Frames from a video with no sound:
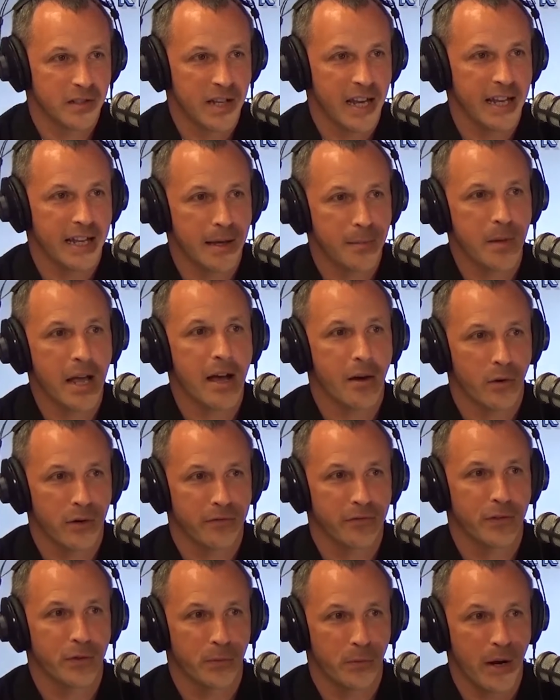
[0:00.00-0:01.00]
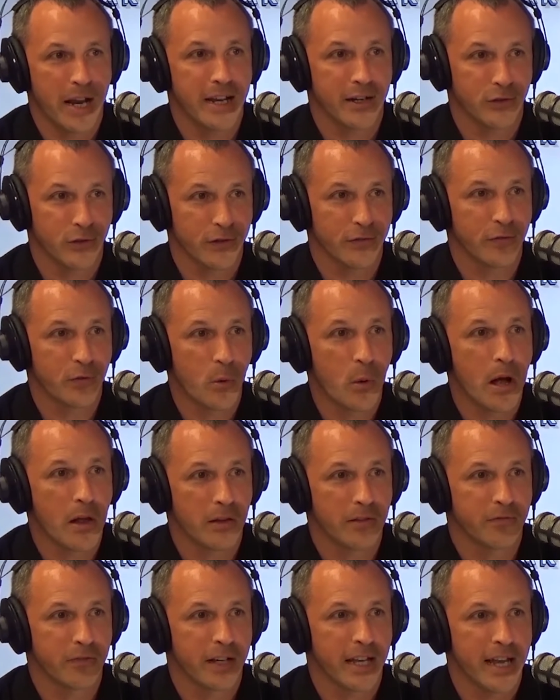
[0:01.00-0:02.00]
to take him out of the range of
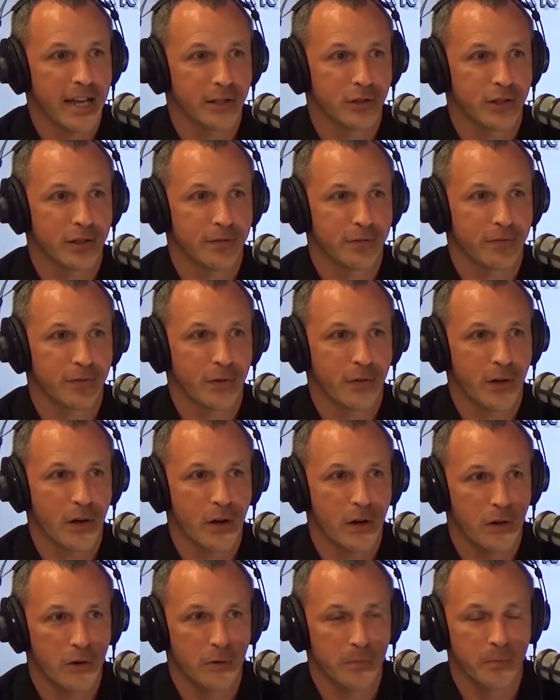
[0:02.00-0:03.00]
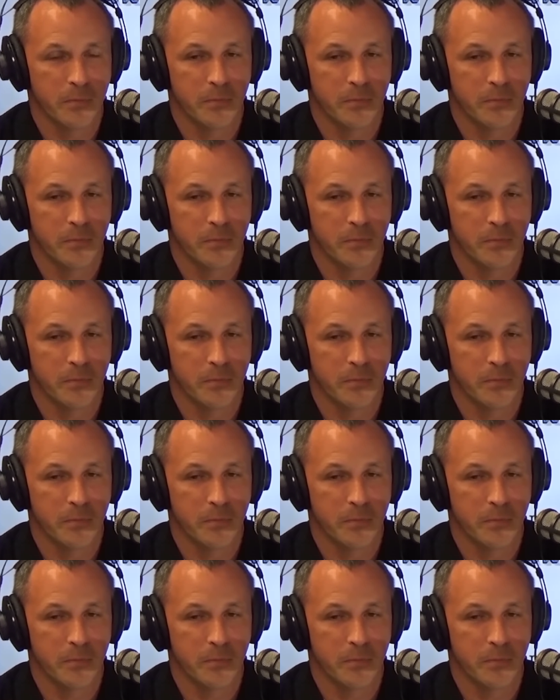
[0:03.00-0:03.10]
qualification for the home.